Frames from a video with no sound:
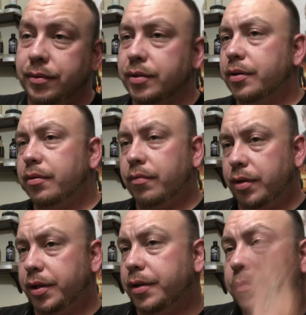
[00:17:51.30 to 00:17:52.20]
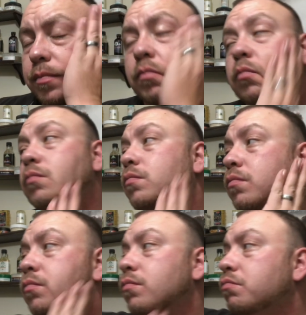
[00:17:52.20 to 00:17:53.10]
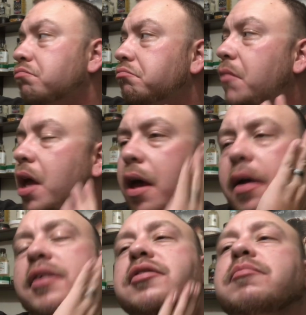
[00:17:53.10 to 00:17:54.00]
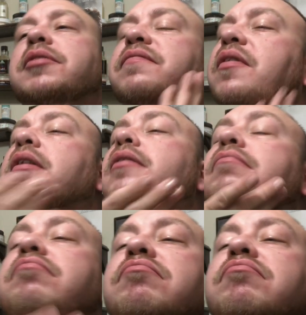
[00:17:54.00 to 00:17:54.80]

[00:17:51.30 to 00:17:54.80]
And really, yeah, that should be fine.